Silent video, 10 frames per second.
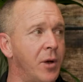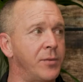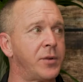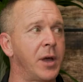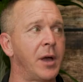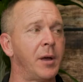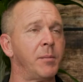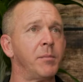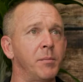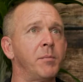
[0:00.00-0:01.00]
So it's uh,
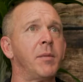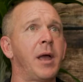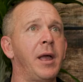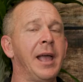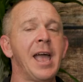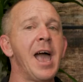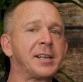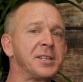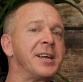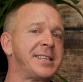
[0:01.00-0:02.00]

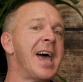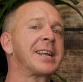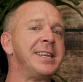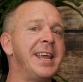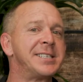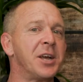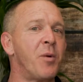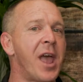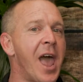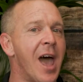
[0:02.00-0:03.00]
excellent techniques that
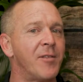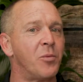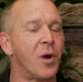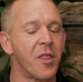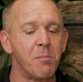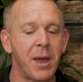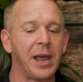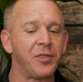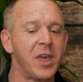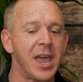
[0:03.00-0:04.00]
we have. And one of the
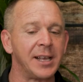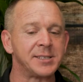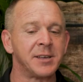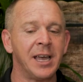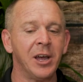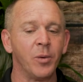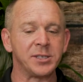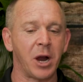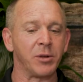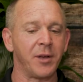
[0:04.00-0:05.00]
main things
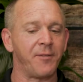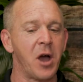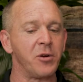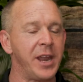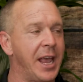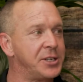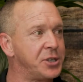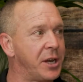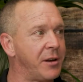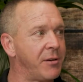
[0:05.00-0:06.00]
we start with the
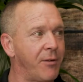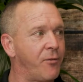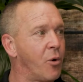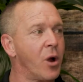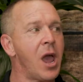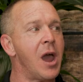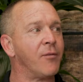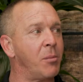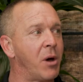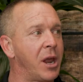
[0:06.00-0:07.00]
foundation for
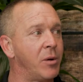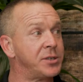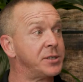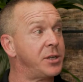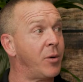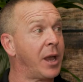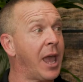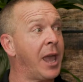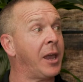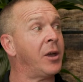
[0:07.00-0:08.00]
everybody, which is
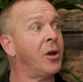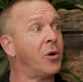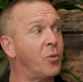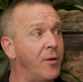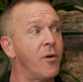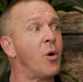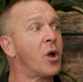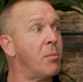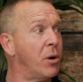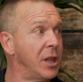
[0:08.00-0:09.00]
doing a
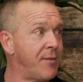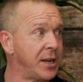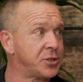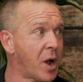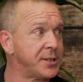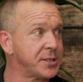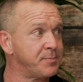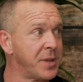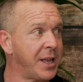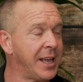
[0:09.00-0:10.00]
revocable living
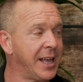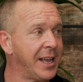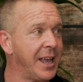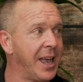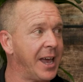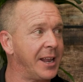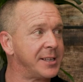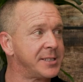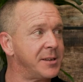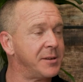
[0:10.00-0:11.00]
trust. And
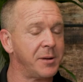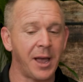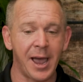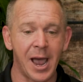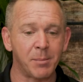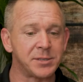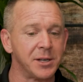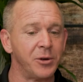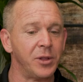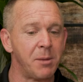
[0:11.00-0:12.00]
it's
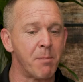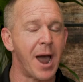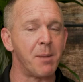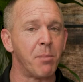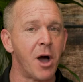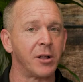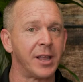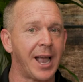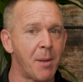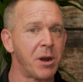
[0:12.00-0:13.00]
absolutely mind
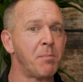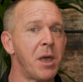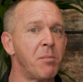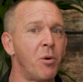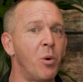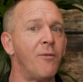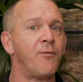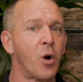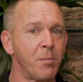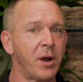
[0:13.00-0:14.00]
boggling how many people will
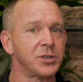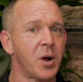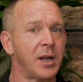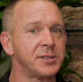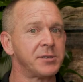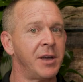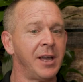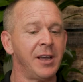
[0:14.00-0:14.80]
form their trust